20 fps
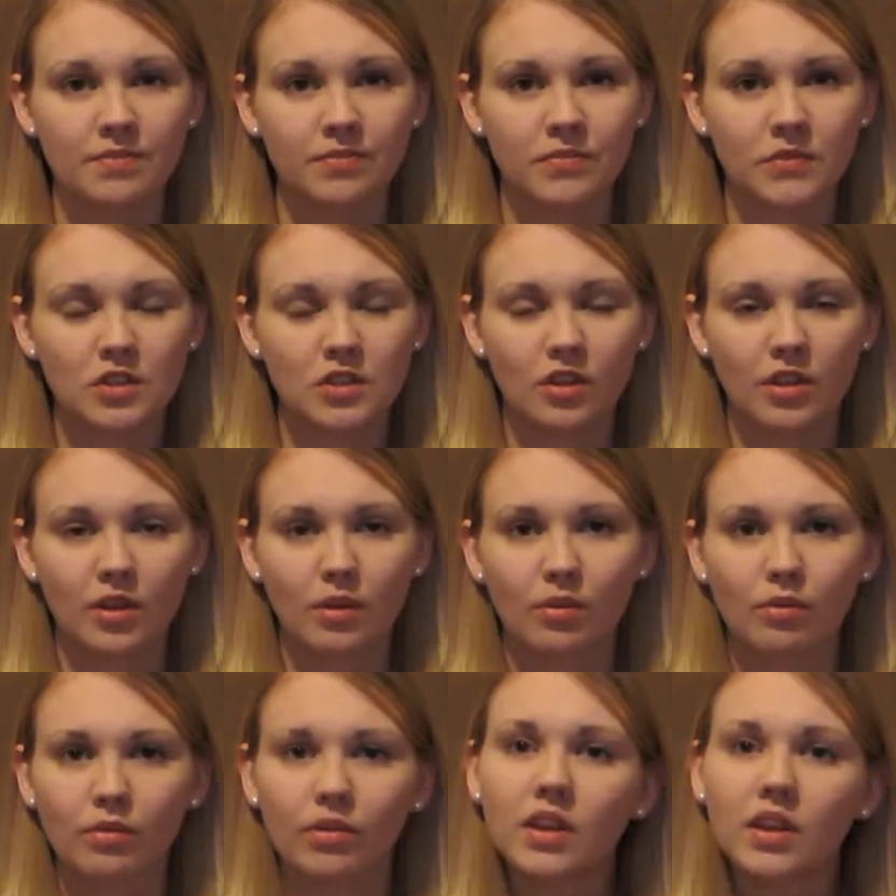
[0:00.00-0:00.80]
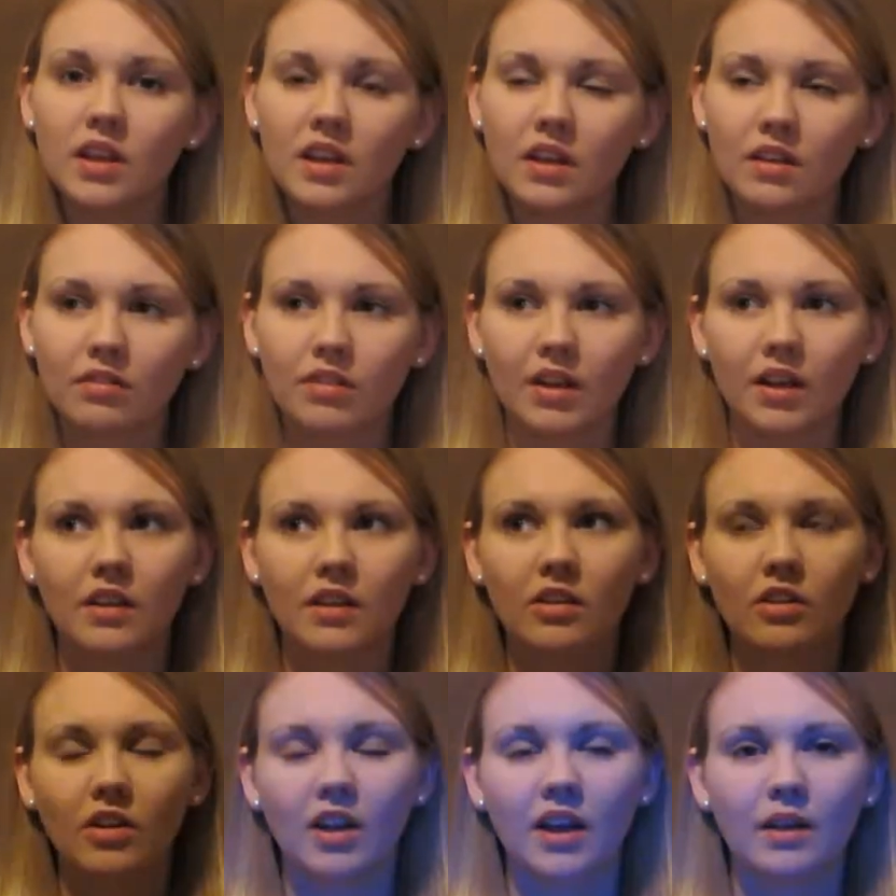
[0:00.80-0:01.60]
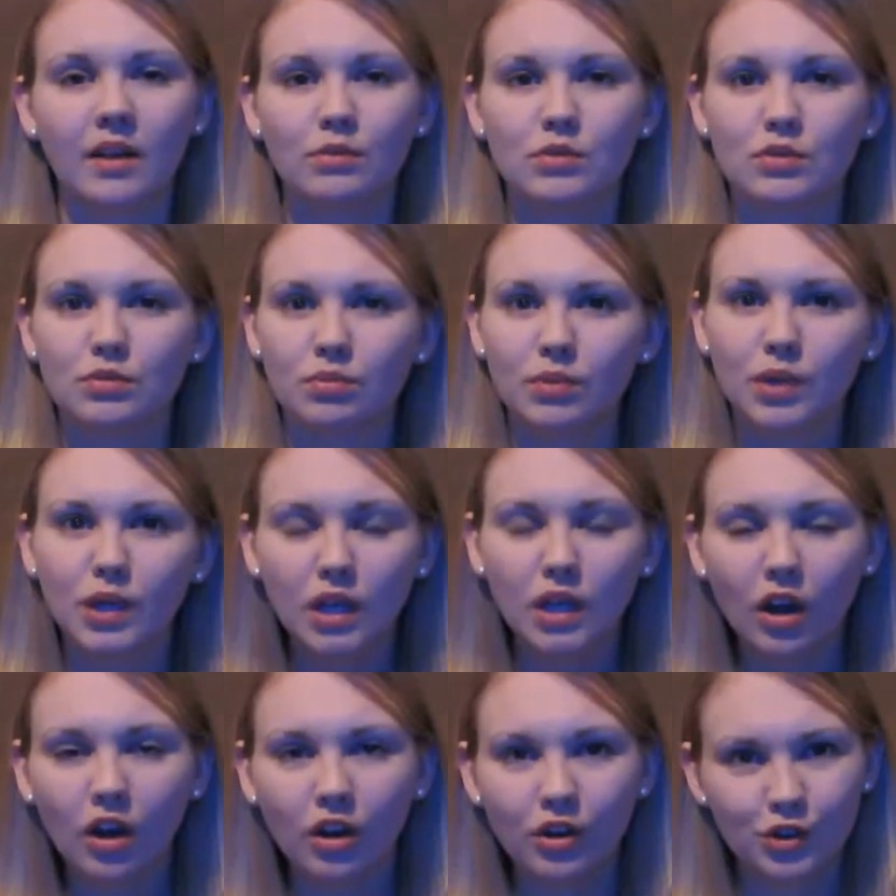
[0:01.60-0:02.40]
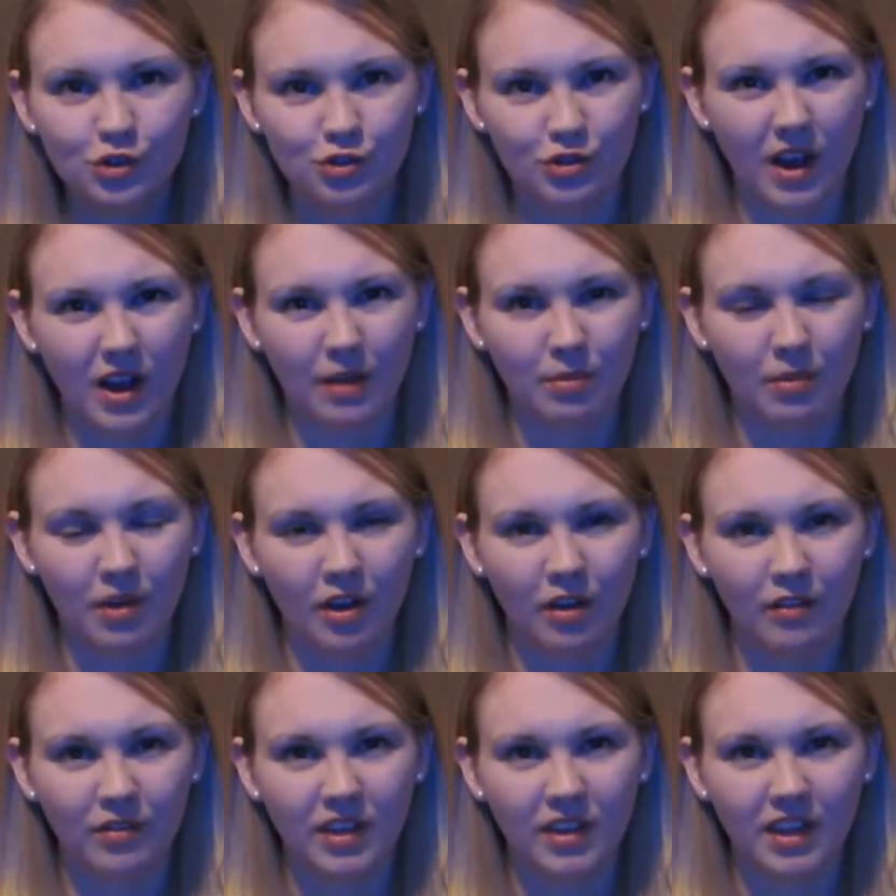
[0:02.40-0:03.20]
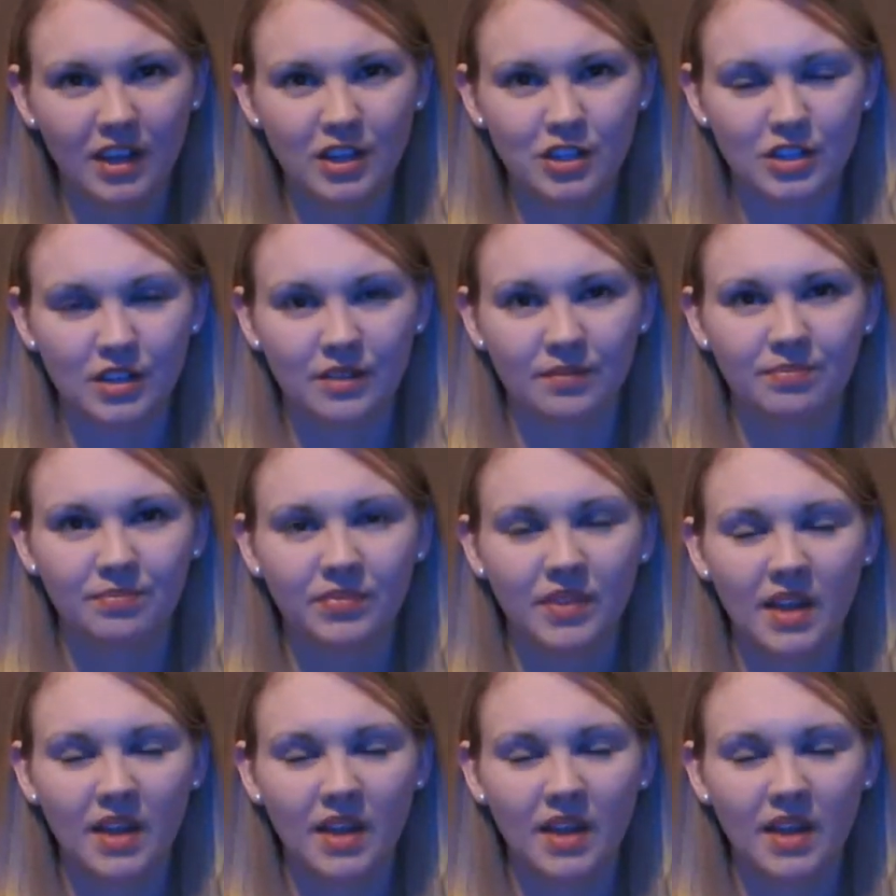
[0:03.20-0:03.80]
So they were really irregular and it was really hard to track my ovulation.